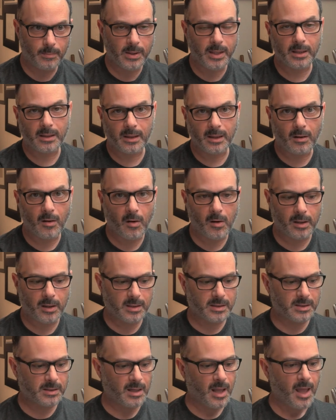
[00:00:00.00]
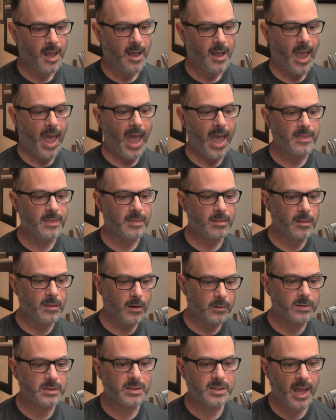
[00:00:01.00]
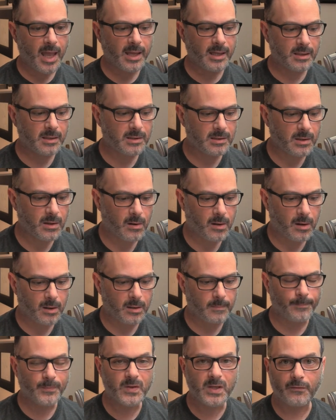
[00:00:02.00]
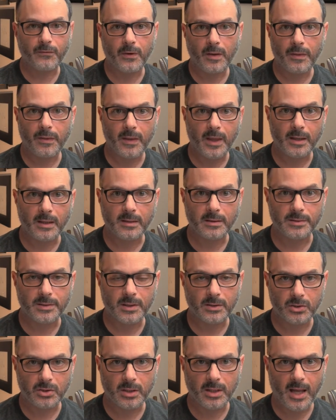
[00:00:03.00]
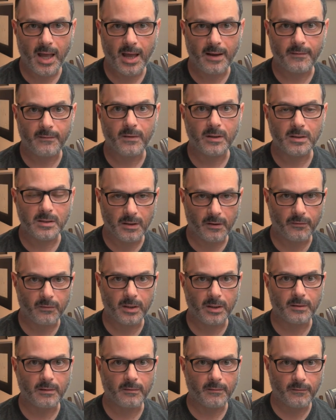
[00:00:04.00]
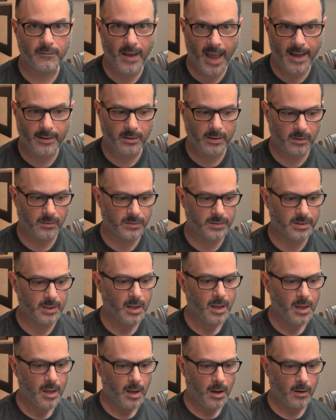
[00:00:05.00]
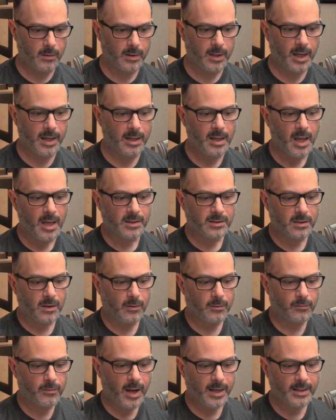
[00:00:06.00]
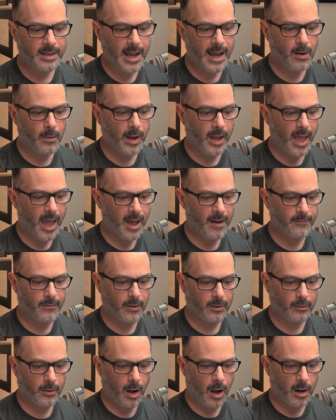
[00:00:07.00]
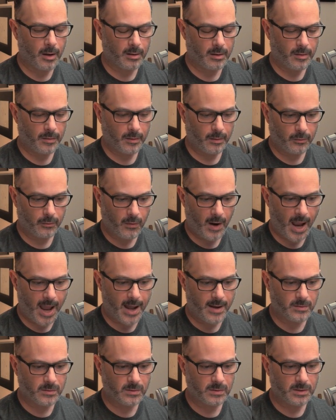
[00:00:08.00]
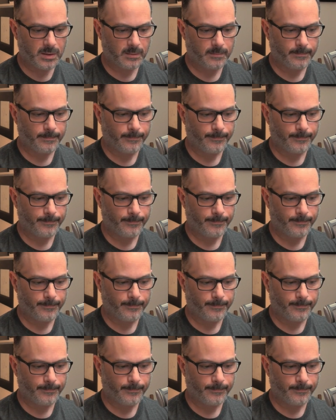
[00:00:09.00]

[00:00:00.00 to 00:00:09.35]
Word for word: being an artist? And those sayings are different things should have different values. Okay. So right now I have uh, the ground,